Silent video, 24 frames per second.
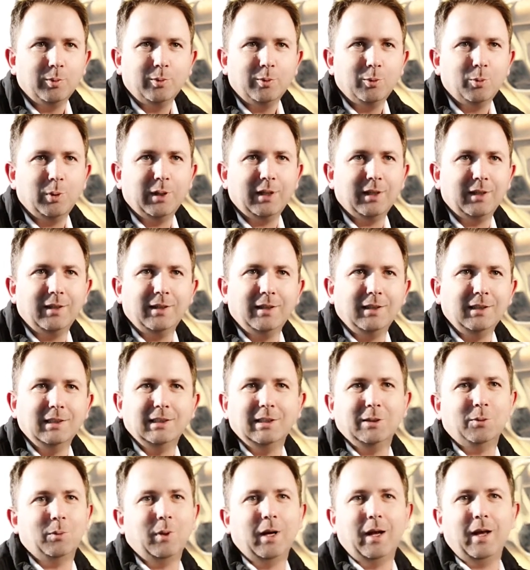quick and
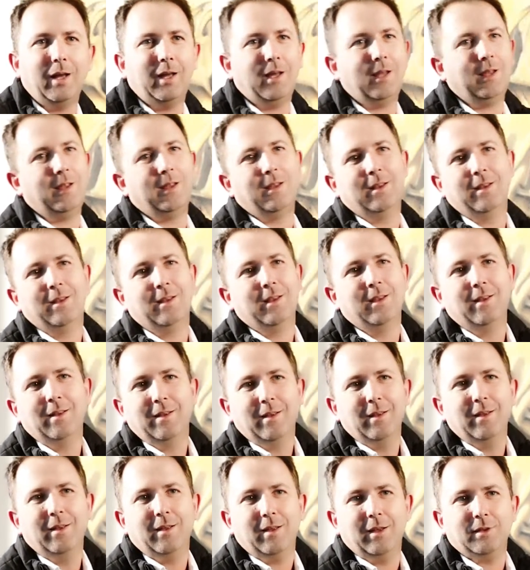easy way
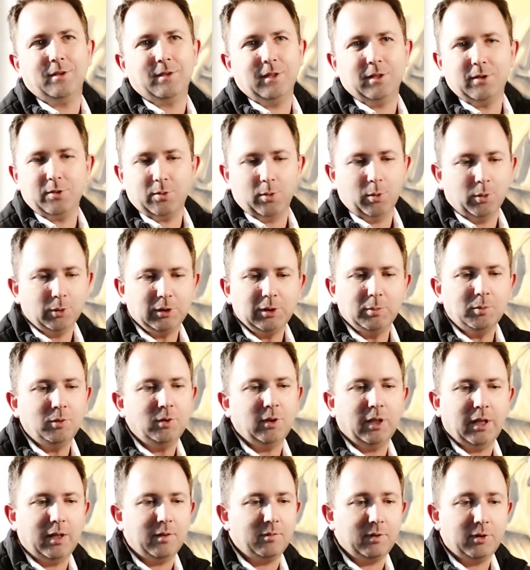it's, it's awesome
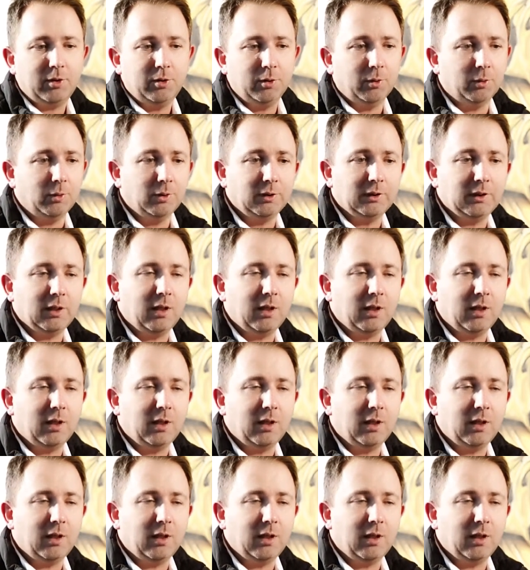to have the tools.